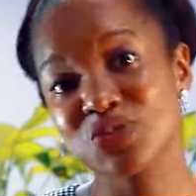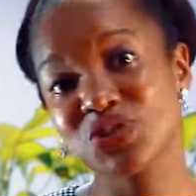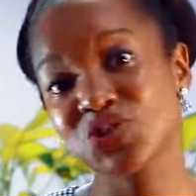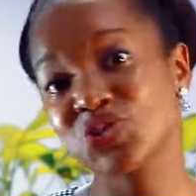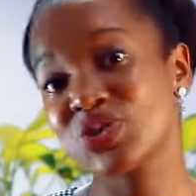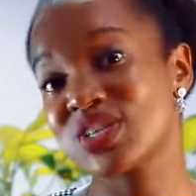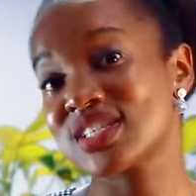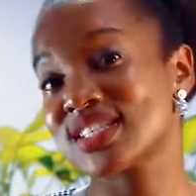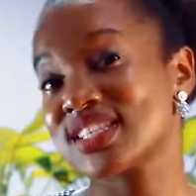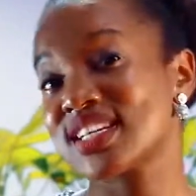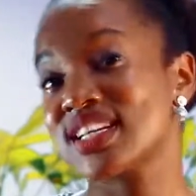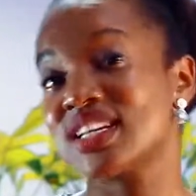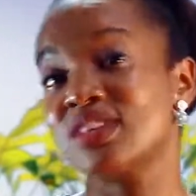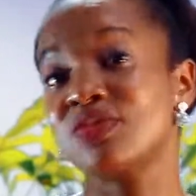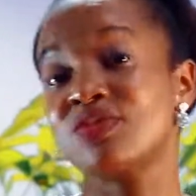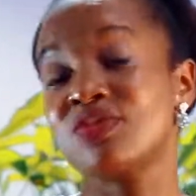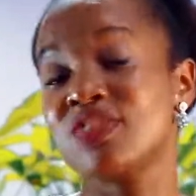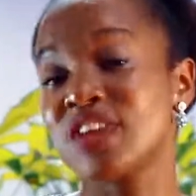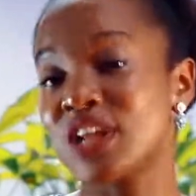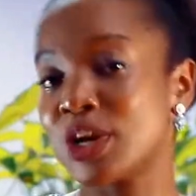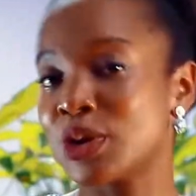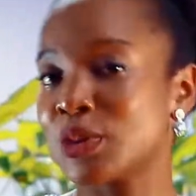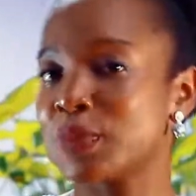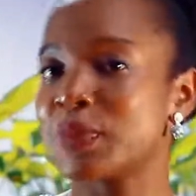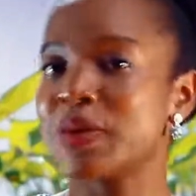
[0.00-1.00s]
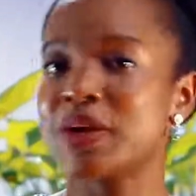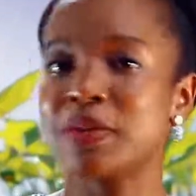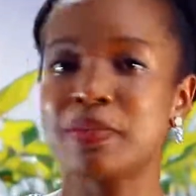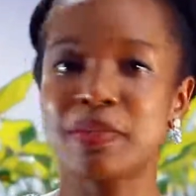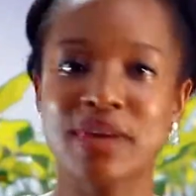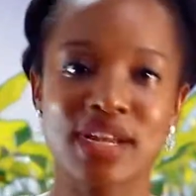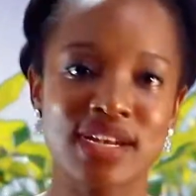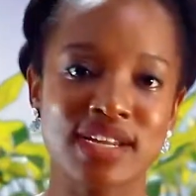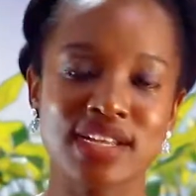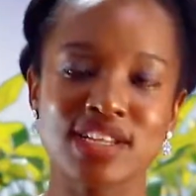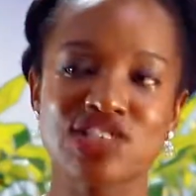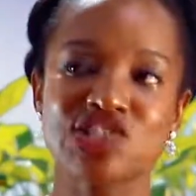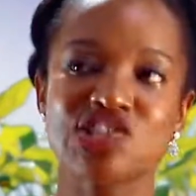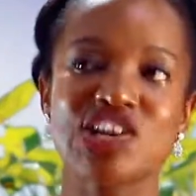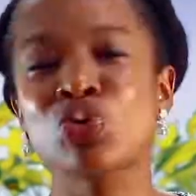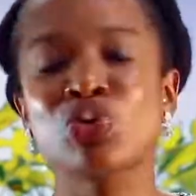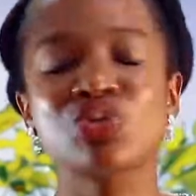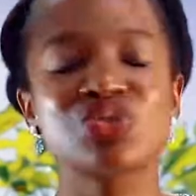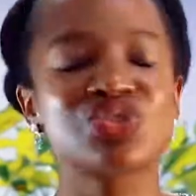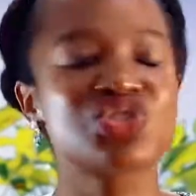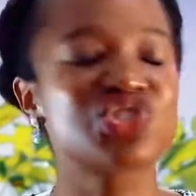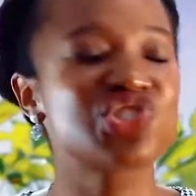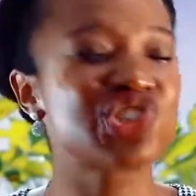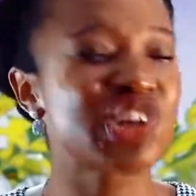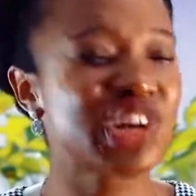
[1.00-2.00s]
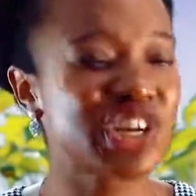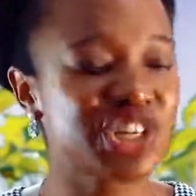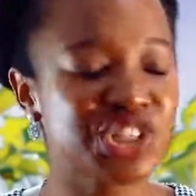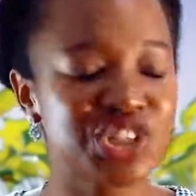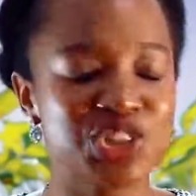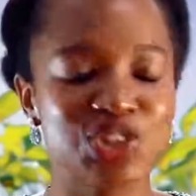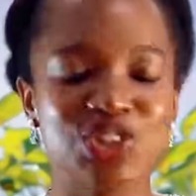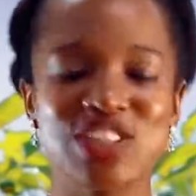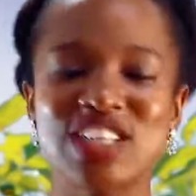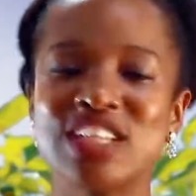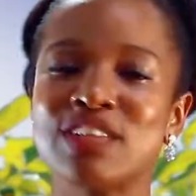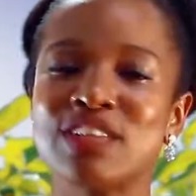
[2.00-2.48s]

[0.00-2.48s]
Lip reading: which was the develop and manage. Construction,